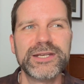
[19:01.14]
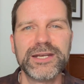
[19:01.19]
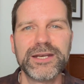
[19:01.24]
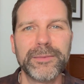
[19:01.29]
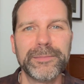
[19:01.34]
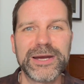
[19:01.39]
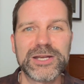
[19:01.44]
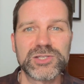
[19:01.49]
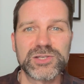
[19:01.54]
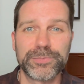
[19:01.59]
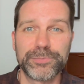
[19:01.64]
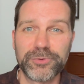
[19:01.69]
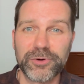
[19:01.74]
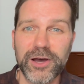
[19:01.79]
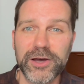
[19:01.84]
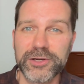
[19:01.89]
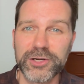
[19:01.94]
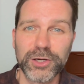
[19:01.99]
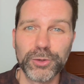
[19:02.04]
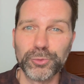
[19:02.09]
in a much
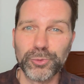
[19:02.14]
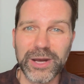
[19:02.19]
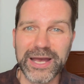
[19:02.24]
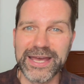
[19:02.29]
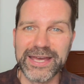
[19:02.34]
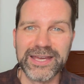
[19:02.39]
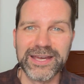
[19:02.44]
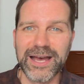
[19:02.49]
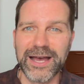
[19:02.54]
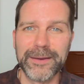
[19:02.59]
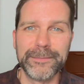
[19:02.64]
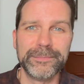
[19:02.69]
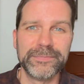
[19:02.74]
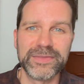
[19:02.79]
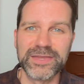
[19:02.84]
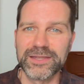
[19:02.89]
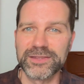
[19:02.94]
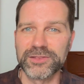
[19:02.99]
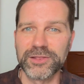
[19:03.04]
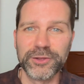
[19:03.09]
broader way,
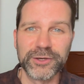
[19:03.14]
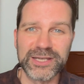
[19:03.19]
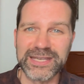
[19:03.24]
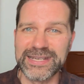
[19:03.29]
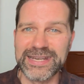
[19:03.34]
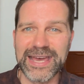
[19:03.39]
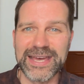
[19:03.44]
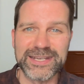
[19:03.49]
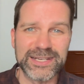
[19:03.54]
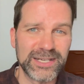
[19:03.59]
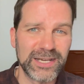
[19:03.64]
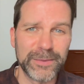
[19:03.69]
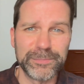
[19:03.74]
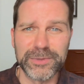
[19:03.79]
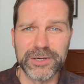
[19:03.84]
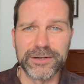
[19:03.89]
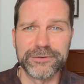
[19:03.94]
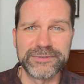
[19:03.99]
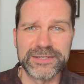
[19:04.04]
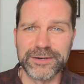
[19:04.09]
um, looking at a
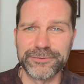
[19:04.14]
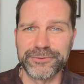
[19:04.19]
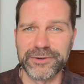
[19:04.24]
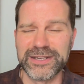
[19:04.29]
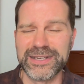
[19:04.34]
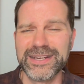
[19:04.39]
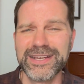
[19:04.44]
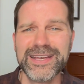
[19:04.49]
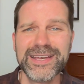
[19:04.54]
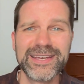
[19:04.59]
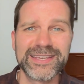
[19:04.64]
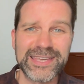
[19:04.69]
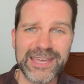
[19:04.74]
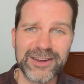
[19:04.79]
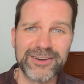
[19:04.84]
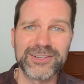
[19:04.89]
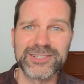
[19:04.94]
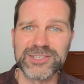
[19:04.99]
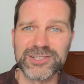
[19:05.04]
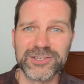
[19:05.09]
number of different
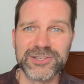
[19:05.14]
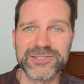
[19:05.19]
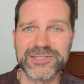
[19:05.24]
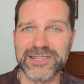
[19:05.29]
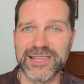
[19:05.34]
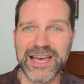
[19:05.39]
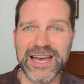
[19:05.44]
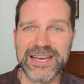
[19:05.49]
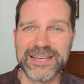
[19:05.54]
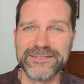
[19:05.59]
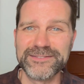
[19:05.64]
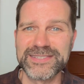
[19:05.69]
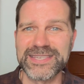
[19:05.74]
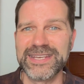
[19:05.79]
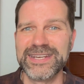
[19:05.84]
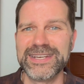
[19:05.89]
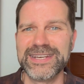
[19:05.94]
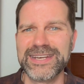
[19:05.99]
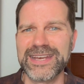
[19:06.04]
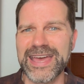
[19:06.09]
characters' lives
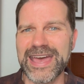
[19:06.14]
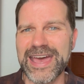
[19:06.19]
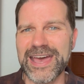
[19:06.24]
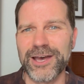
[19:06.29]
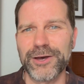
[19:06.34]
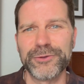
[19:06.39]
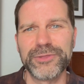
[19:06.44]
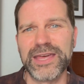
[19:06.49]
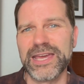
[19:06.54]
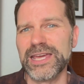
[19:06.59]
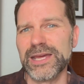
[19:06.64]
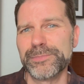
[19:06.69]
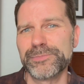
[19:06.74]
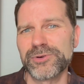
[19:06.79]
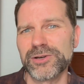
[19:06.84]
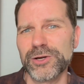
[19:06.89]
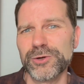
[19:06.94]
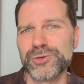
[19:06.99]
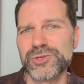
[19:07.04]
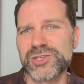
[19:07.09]
and how they
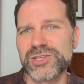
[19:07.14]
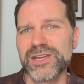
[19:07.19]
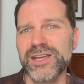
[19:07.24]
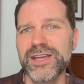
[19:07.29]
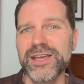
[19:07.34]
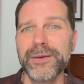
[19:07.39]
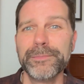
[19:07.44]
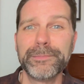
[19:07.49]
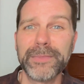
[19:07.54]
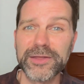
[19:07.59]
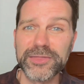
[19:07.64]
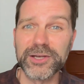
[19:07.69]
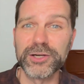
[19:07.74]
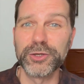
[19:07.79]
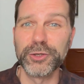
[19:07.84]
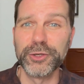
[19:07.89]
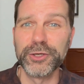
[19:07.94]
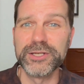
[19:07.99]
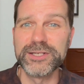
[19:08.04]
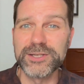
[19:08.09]
approach
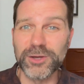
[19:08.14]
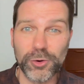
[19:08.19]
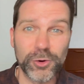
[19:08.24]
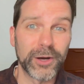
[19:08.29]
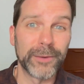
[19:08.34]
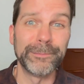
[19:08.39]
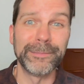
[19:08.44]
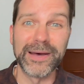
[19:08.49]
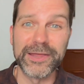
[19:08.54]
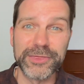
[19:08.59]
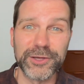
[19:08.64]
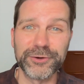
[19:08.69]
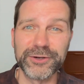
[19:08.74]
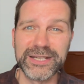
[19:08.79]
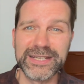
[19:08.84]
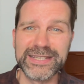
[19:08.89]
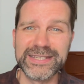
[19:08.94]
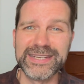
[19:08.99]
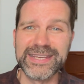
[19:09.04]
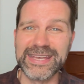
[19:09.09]
motherhood or
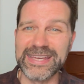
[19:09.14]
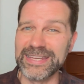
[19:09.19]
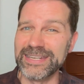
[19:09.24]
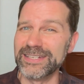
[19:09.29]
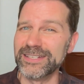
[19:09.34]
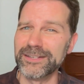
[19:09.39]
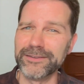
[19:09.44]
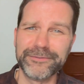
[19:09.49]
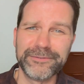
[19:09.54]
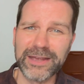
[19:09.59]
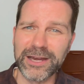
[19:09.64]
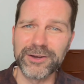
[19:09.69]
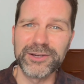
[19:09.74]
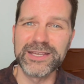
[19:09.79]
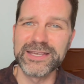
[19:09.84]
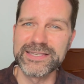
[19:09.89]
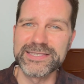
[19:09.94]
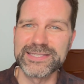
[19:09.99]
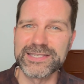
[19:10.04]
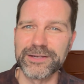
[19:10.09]
mothering in
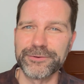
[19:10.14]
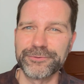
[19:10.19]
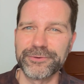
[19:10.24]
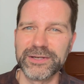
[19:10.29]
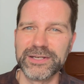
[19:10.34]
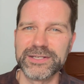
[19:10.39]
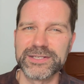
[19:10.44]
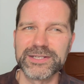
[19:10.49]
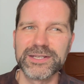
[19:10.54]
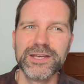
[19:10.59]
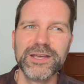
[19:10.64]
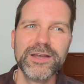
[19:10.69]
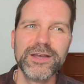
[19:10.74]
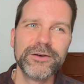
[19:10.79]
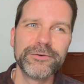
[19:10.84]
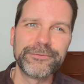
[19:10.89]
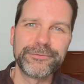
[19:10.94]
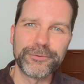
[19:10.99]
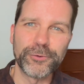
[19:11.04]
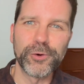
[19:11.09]
various different
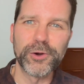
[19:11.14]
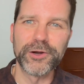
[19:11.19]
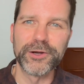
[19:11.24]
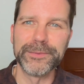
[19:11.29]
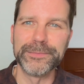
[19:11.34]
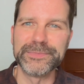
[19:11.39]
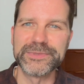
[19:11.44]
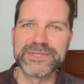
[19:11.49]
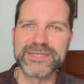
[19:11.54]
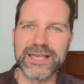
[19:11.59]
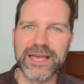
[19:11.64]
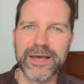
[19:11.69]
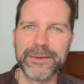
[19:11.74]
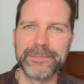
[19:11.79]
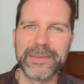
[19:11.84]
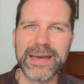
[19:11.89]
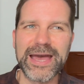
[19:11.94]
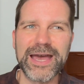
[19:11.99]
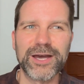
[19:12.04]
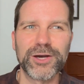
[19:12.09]
forms
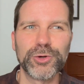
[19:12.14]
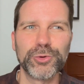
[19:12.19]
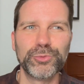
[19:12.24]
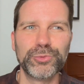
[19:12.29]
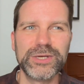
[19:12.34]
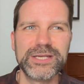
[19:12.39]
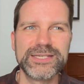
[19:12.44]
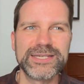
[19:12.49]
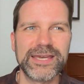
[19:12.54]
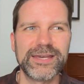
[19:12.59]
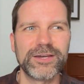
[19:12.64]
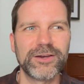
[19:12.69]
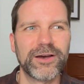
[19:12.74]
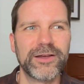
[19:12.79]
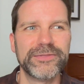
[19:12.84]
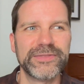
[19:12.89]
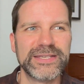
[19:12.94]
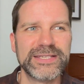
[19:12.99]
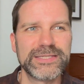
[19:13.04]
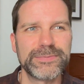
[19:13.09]
um, how we take
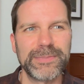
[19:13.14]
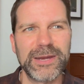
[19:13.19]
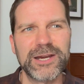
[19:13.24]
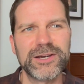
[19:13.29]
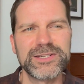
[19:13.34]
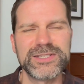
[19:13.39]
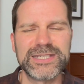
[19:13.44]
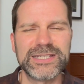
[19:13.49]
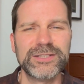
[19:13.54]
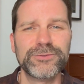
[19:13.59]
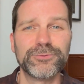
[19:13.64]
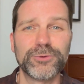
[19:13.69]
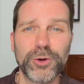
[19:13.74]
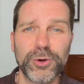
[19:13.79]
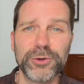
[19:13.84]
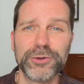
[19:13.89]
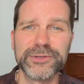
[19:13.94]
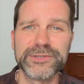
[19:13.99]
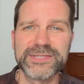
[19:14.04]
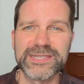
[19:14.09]
on these parenting
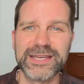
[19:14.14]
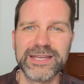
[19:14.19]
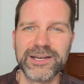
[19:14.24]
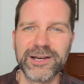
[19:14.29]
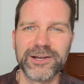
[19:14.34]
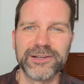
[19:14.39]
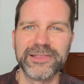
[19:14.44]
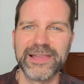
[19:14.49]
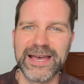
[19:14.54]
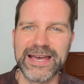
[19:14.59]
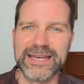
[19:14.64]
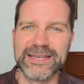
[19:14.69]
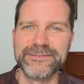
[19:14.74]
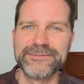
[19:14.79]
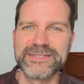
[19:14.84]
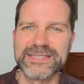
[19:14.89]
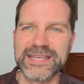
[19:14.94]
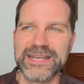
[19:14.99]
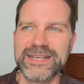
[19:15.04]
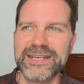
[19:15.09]
roles in our
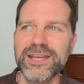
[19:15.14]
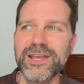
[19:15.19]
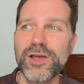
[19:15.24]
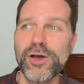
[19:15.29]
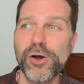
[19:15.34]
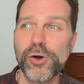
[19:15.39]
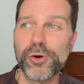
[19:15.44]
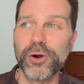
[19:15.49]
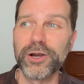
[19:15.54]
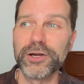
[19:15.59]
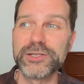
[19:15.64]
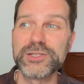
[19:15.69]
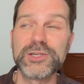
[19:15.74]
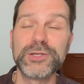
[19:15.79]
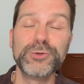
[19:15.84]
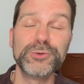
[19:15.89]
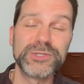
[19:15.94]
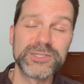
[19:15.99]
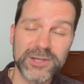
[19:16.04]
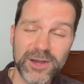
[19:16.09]
lives and or
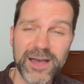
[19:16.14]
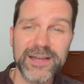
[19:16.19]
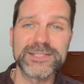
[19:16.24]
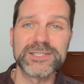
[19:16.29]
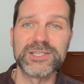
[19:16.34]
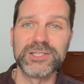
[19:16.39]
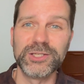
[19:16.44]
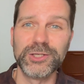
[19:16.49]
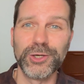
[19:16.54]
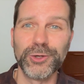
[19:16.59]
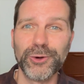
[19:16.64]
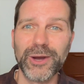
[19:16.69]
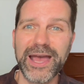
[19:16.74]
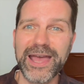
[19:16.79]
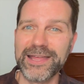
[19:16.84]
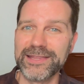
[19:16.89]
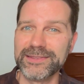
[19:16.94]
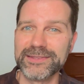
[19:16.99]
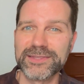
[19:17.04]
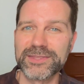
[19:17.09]
choose not to
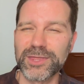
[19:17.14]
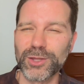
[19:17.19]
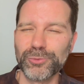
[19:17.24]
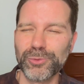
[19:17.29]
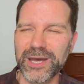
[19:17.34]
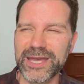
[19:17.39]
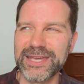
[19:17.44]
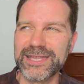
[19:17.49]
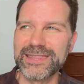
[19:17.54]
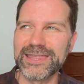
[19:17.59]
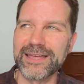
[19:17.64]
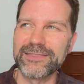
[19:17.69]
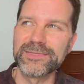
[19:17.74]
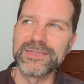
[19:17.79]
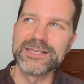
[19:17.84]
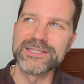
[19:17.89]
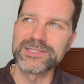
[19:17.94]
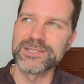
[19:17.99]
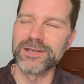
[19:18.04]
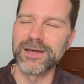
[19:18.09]
and the way that
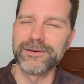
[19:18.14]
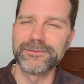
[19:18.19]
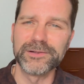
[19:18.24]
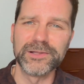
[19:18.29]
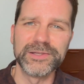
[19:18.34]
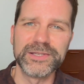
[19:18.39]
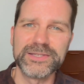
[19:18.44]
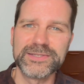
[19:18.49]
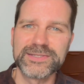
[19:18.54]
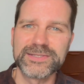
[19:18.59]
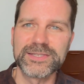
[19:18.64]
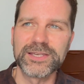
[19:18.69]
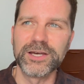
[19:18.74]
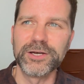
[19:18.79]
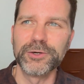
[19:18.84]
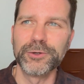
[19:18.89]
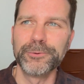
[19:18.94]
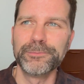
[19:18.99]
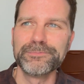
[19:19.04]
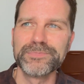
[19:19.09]
this novel is
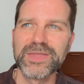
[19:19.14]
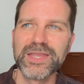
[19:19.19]
so